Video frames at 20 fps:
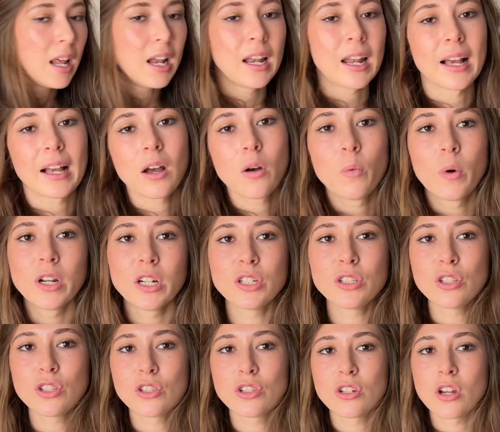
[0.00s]
Like, I wanted
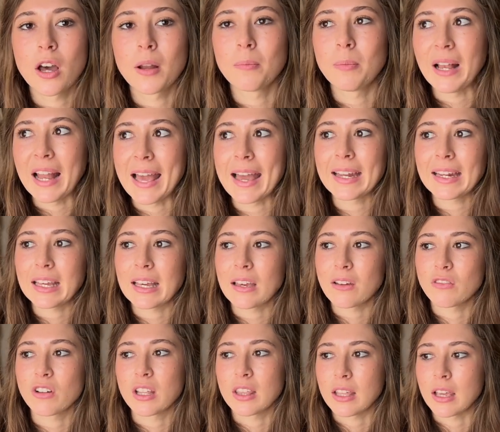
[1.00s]
to start planning
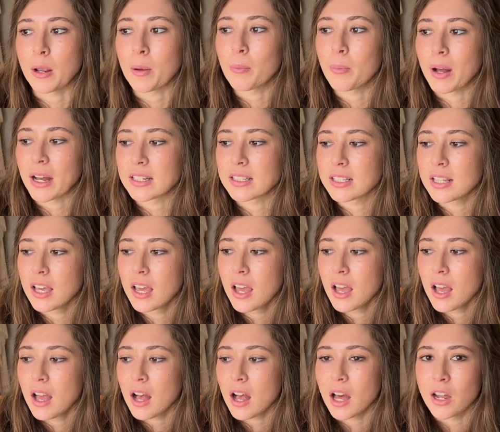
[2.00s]
everything, but
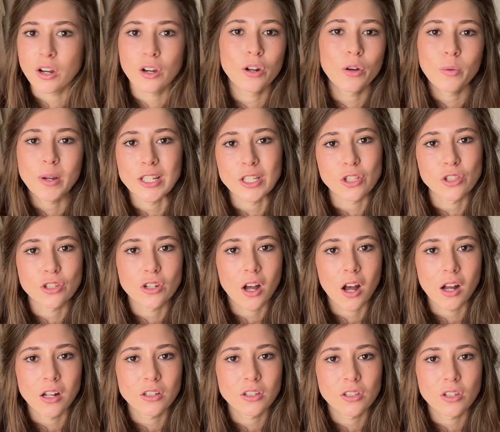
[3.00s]
I don't know where to
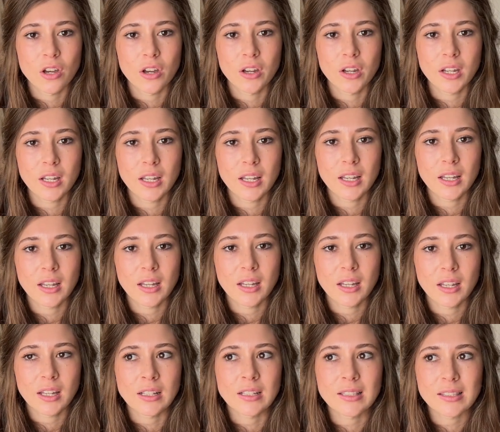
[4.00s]
start. So
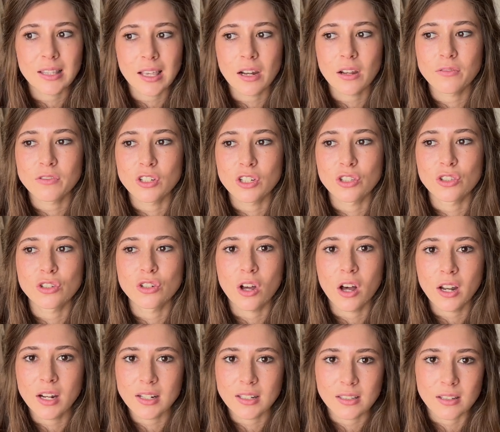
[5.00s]
instead of just
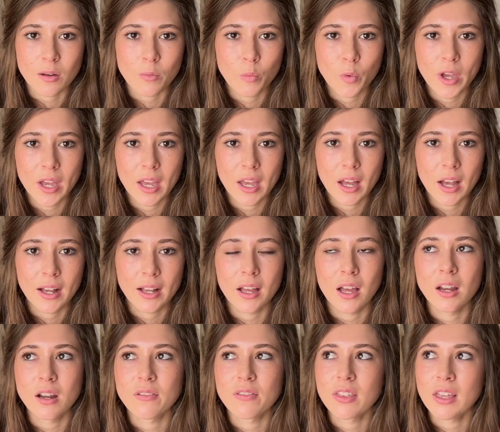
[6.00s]
starting somewhere, I
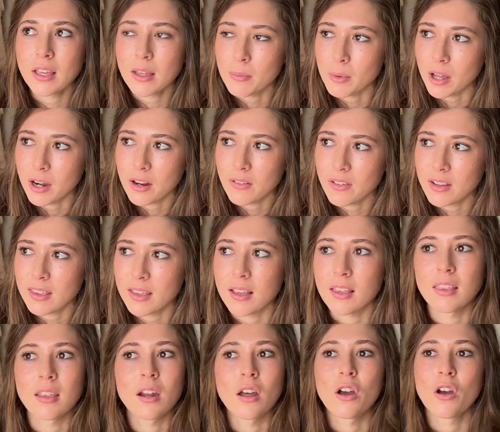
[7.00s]
kind of think about everything
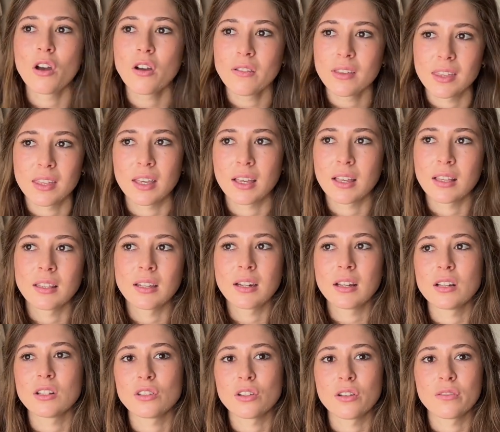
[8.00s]
and then I overthink and then it
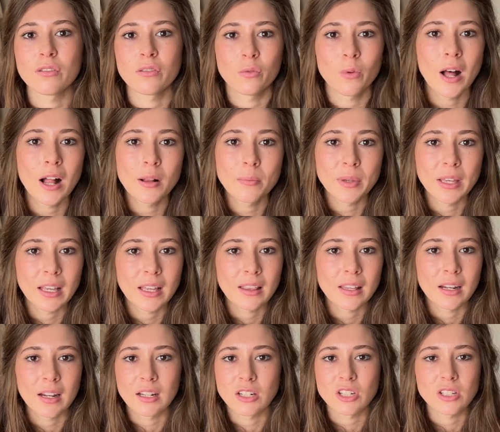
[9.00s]
gets overwhelming and
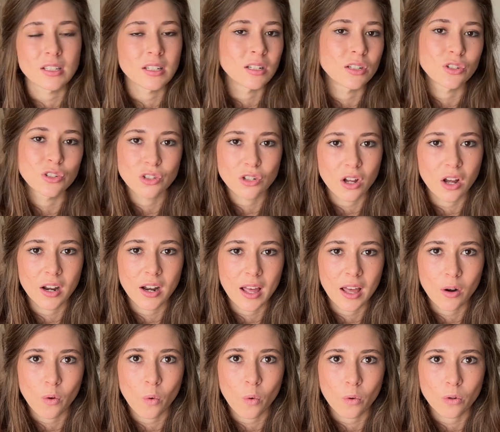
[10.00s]
then I just didn't start
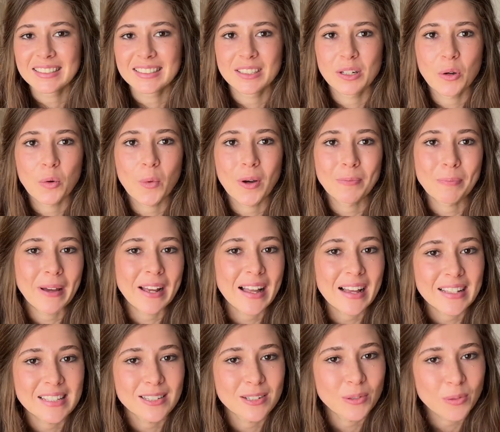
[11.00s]
at all. What my
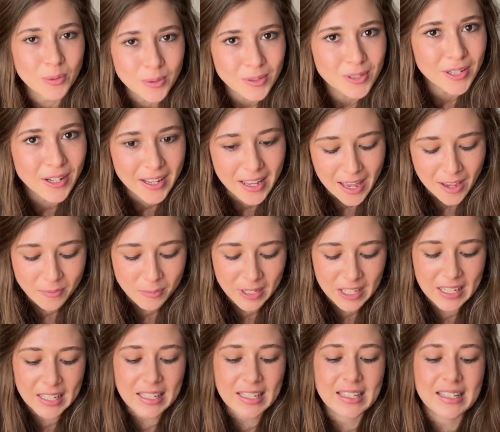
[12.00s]
cousin also gave
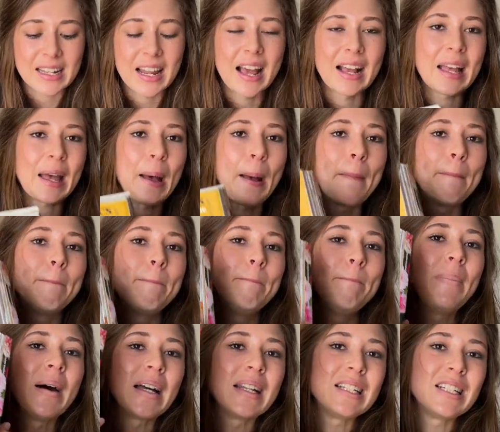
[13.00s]
me is like a
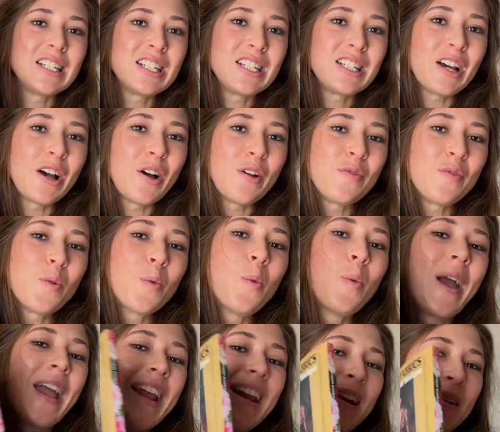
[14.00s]
bunch of
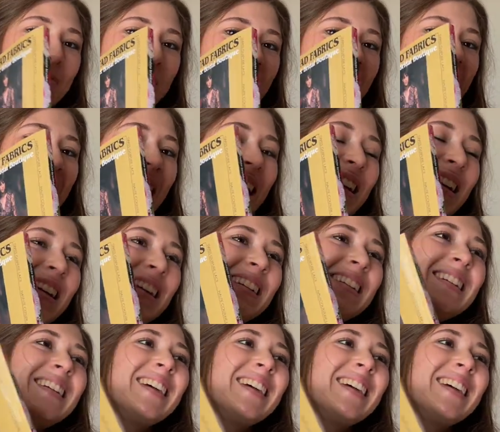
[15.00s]
wedding planning